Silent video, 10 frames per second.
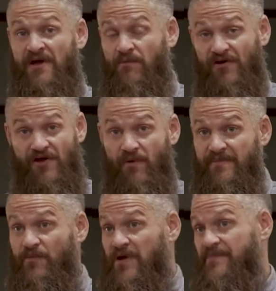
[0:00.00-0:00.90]
where there will
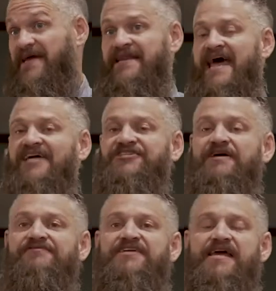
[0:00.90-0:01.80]
be weeping and gnashing
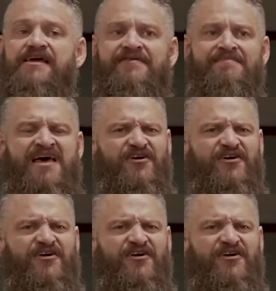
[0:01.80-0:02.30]
of teeth.